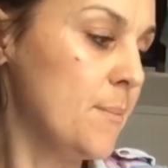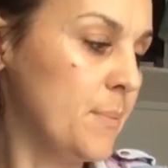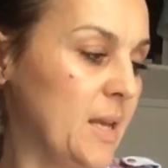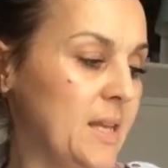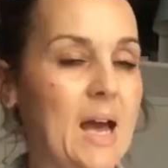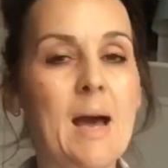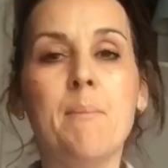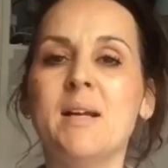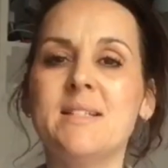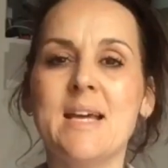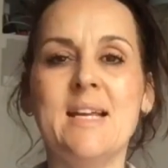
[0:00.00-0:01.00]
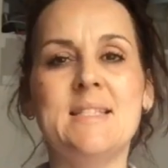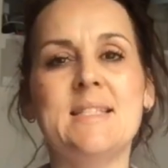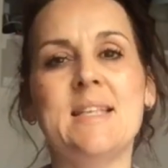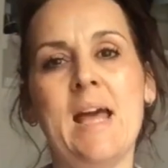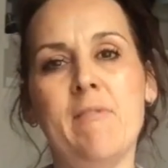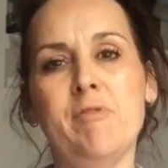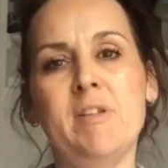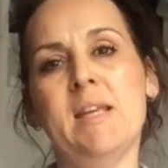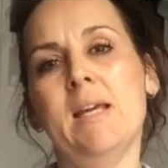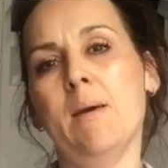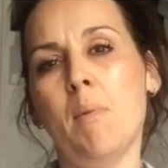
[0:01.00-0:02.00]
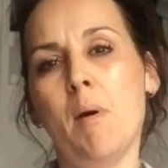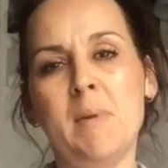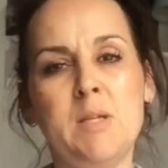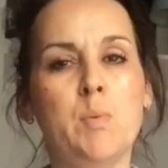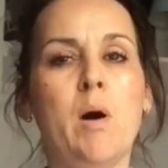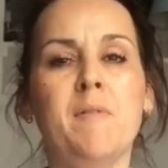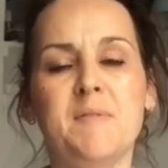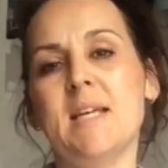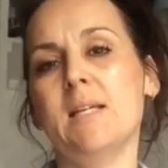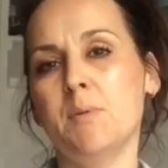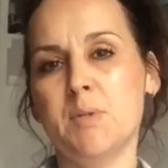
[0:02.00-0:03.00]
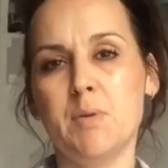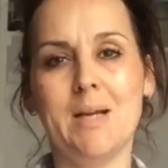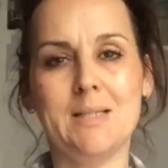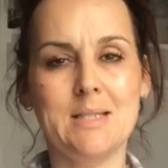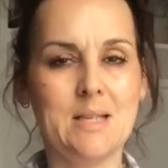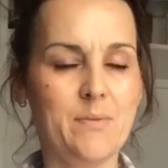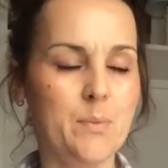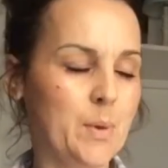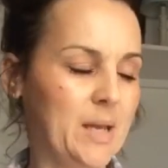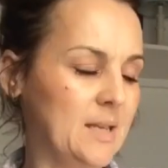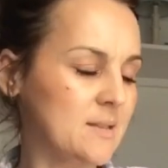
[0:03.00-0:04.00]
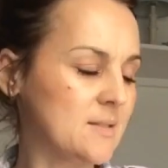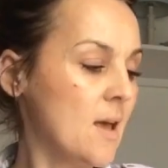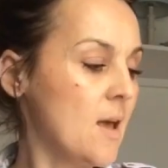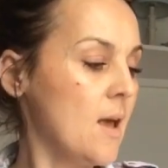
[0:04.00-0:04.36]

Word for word: But yeah, my dates and everything, and my midwife said I was around seven weeks.